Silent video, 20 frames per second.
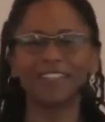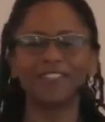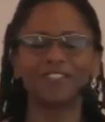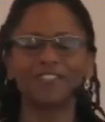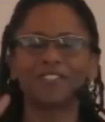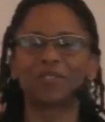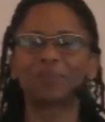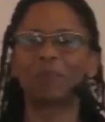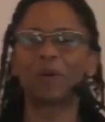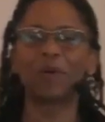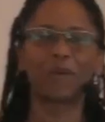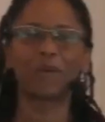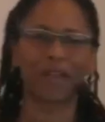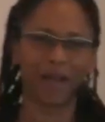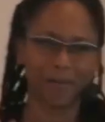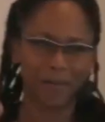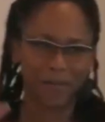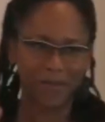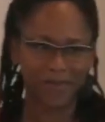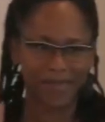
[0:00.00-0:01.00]
spoke
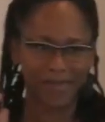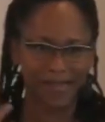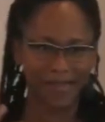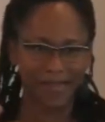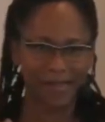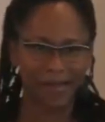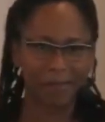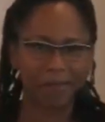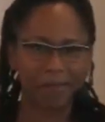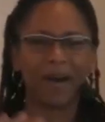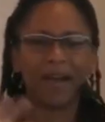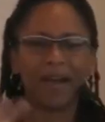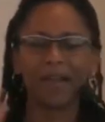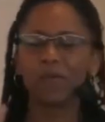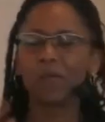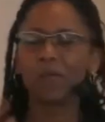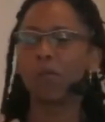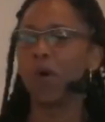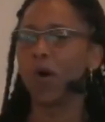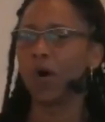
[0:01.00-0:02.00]
up, my
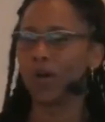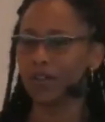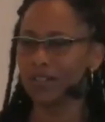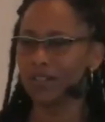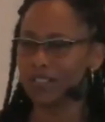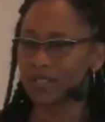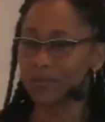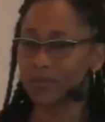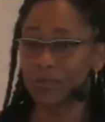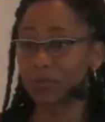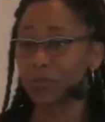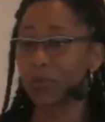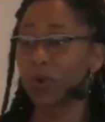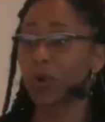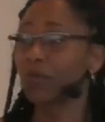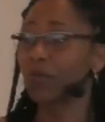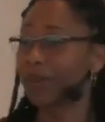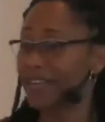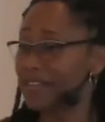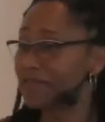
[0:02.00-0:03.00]
walls, which were
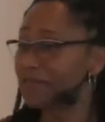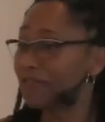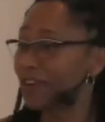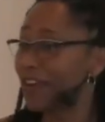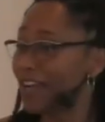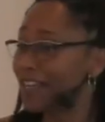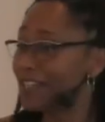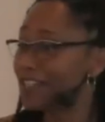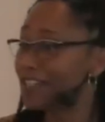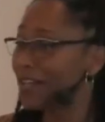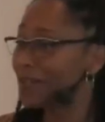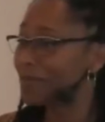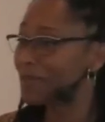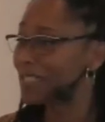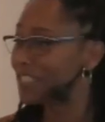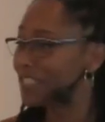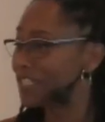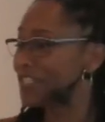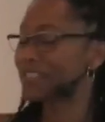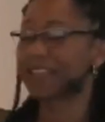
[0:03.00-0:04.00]
already fragile, would
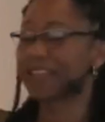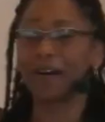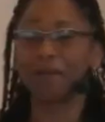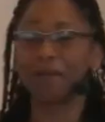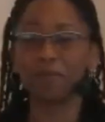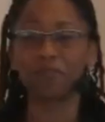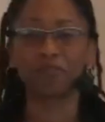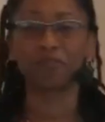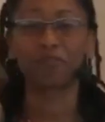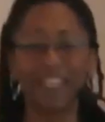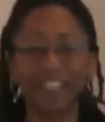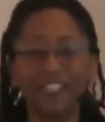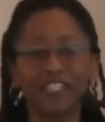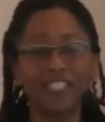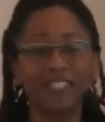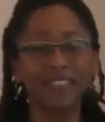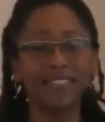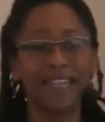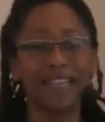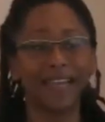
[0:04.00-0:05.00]
just come crashing
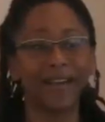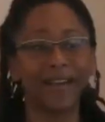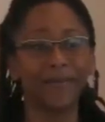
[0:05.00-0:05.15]
down.